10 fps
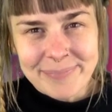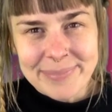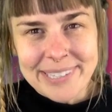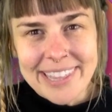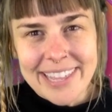
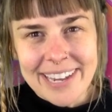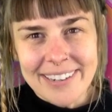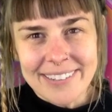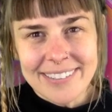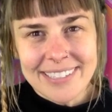Breathe
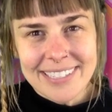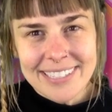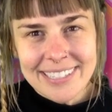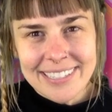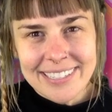out
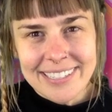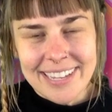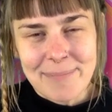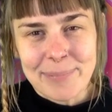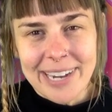
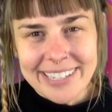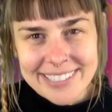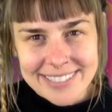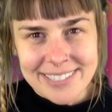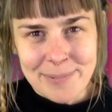and
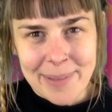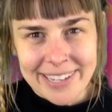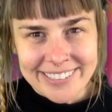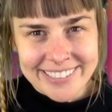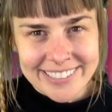practice your
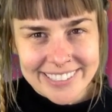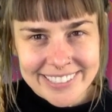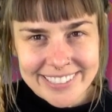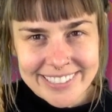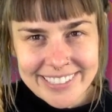
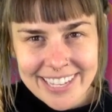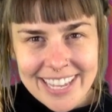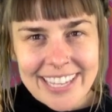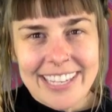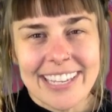magic.
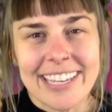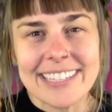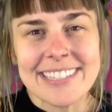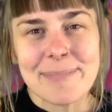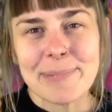
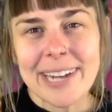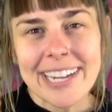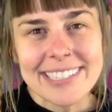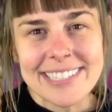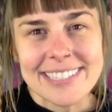It's a
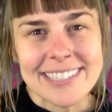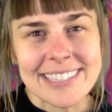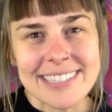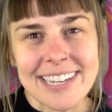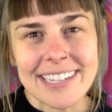practice,
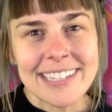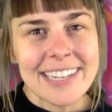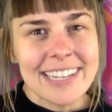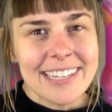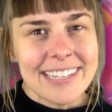it's not
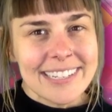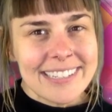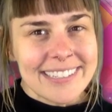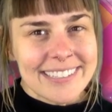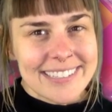
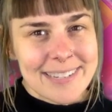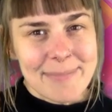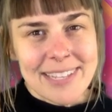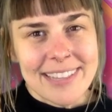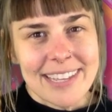
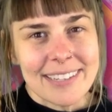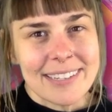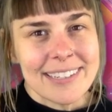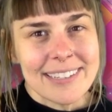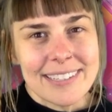something that
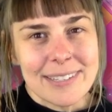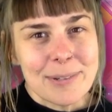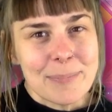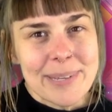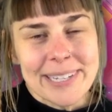
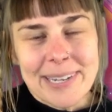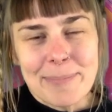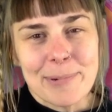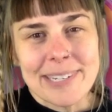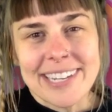you'll pick
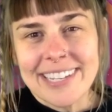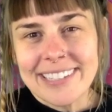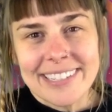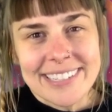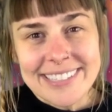up one day
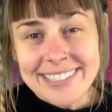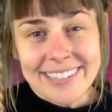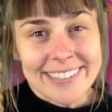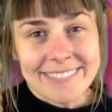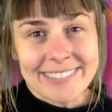and it's
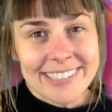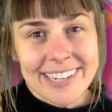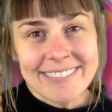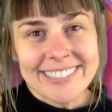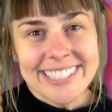done
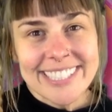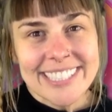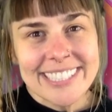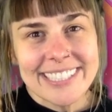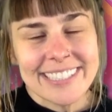forever.
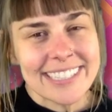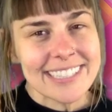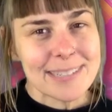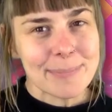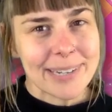
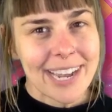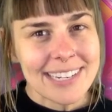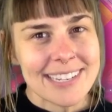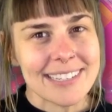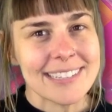It's a
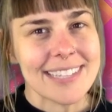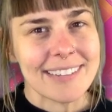practice.